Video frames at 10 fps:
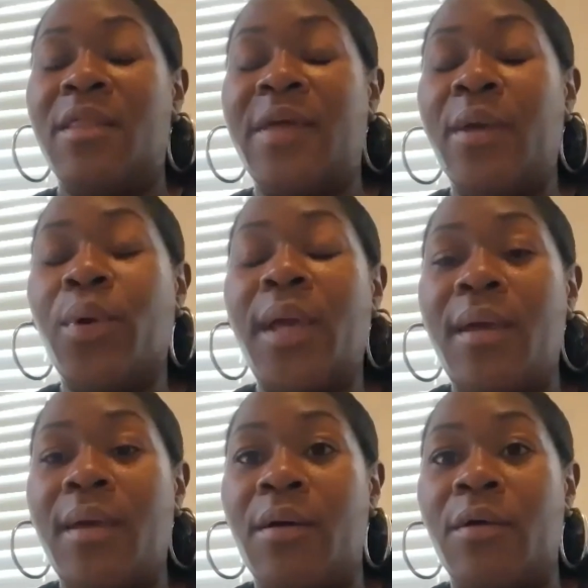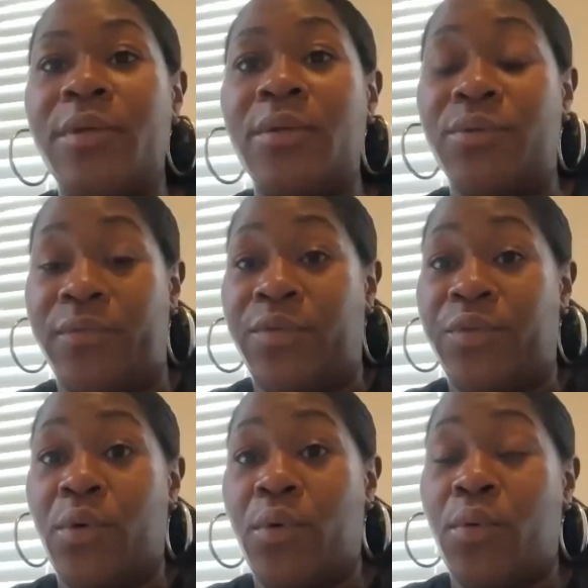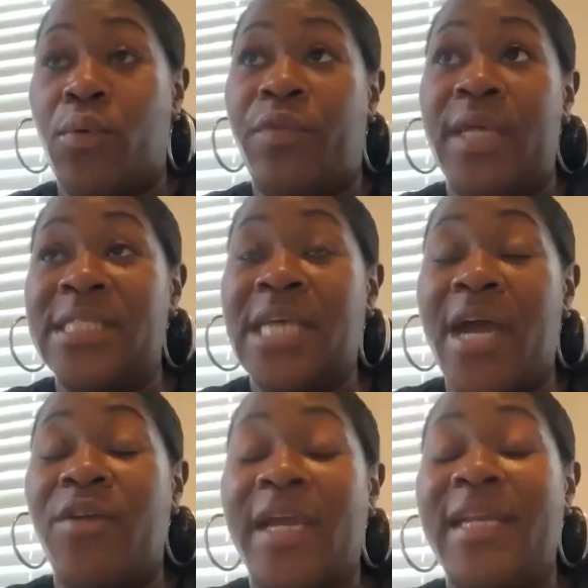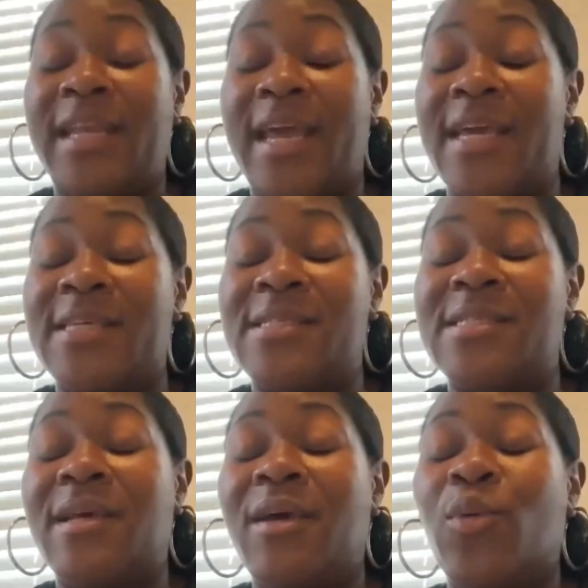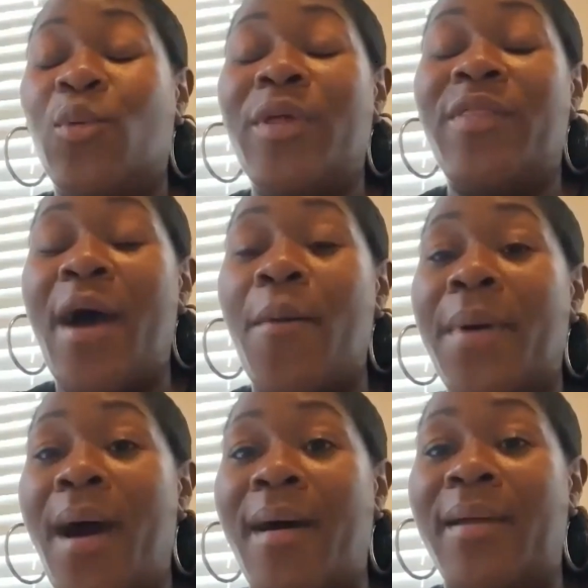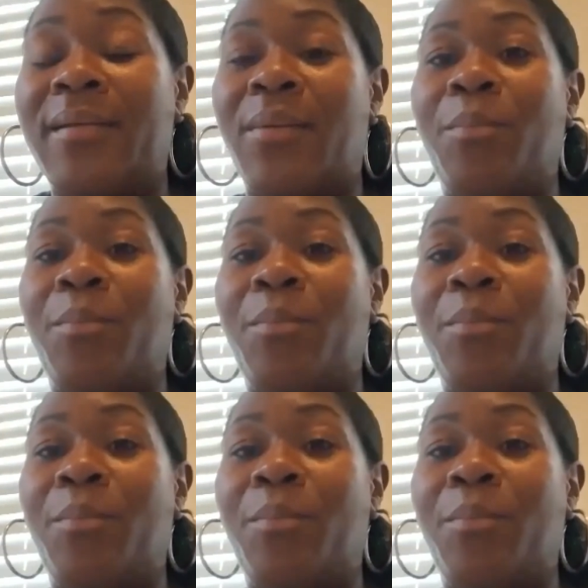they were held the entire 90 days without bond,